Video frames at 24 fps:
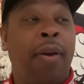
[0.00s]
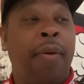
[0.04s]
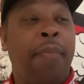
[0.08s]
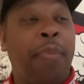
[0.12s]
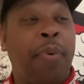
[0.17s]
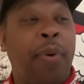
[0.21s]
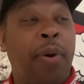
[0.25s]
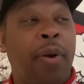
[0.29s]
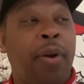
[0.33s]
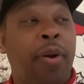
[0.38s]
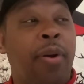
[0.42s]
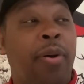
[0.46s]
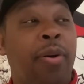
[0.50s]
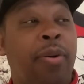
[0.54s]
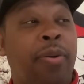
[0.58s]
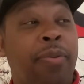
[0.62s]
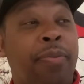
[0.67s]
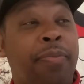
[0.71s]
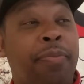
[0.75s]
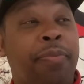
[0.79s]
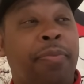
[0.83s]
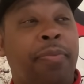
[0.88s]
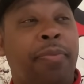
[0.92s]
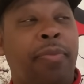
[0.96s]
But
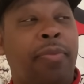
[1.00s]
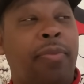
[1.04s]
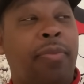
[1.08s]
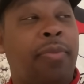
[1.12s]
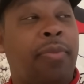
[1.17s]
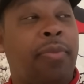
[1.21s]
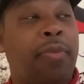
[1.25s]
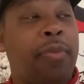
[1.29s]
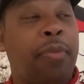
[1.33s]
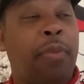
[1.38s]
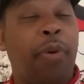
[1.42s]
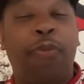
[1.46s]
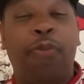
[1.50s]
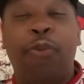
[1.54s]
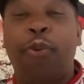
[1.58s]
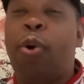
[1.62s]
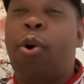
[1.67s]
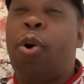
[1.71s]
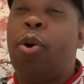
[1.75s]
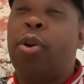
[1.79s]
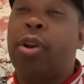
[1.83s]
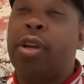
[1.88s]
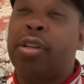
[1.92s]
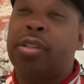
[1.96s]
um, before
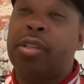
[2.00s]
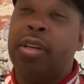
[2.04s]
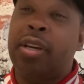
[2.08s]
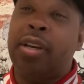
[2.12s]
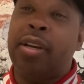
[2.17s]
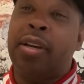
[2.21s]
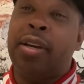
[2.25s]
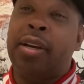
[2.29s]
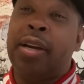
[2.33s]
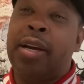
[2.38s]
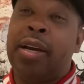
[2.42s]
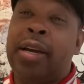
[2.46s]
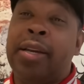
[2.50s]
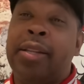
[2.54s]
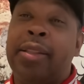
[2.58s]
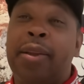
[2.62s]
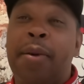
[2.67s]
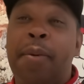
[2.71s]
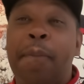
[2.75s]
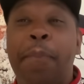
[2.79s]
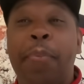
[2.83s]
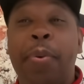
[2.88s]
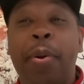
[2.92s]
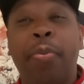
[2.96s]
all this here,
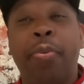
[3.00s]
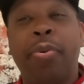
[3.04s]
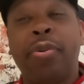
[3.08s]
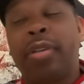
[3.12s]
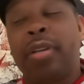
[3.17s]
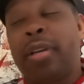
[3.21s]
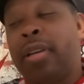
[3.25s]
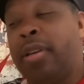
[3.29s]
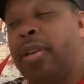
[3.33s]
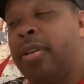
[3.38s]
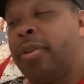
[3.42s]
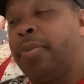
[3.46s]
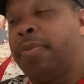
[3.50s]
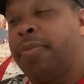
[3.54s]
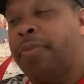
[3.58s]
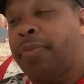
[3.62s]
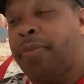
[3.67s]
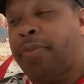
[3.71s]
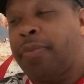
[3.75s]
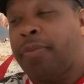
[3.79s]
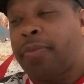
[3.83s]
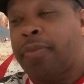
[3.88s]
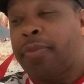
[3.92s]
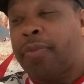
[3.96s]
them people, see,
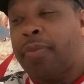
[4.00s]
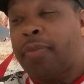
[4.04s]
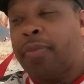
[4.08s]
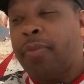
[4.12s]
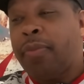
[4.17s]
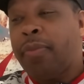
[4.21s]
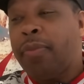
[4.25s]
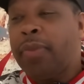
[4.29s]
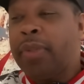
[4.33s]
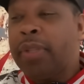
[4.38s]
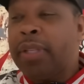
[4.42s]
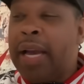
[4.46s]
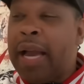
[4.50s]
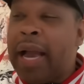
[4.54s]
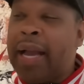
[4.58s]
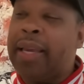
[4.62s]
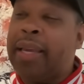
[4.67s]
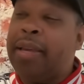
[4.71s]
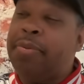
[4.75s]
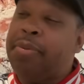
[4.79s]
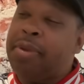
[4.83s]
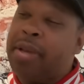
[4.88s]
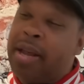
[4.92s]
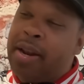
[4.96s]
I
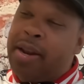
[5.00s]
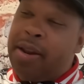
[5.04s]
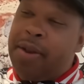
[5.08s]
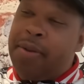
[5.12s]
keep telling